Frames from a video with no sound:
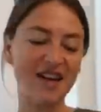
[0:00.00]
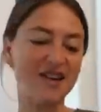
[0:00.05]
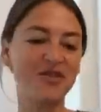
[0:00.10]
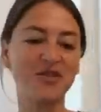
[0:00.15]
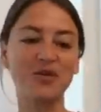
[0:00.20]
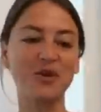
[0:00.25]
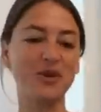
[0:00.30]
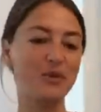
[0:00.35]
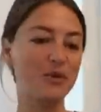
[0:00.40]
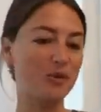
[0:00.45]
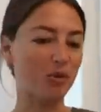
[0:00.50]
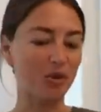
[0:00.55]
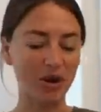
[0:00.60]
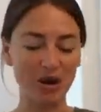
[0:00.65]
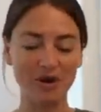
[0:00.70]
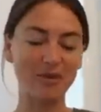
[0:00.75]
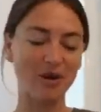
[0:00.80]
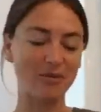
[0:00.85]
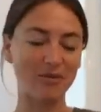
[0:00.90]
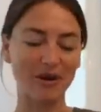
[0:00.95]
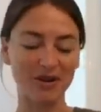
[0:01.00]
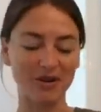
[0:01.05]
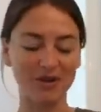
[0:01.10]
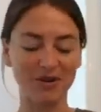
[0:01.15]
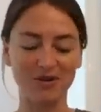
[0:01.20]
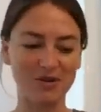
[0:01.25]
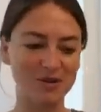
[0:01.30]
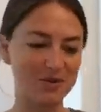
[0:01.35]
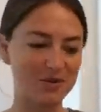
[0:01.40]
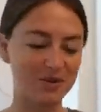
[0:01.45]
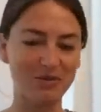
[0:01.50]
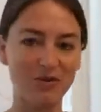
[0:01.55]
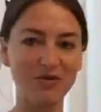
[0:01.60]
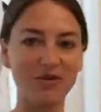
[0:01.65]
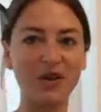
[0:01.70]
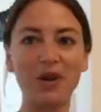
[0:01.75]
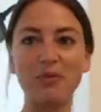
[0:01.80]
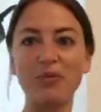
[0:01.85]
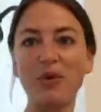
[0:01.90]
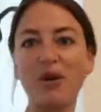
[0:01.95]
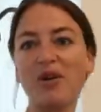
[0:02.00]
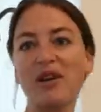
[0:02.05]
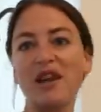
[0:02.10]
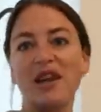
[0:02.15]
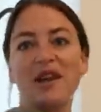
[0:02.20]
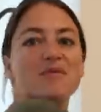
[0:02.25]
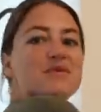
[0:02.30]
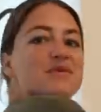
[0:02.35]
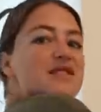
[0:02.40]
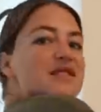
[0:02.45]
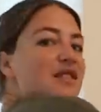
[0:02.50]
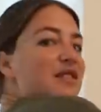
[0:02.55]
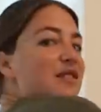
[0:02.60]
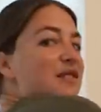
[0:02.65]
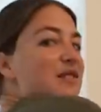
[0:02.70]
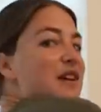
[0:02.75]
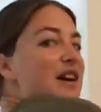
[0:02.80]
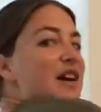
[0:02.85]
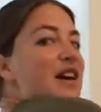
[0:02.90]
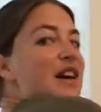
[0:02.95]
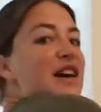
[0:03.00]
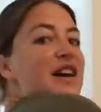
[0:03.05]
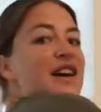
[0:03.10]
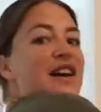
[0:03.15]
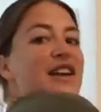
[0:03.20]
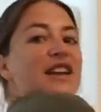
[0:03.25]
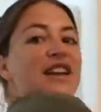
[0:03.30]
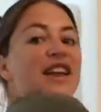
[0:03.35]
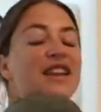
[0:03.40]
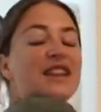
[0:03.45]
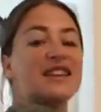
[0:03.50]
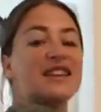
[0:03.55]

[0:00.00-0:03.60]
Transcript: I don't want to be worrying about my clothes when I'm over at a ball game, so I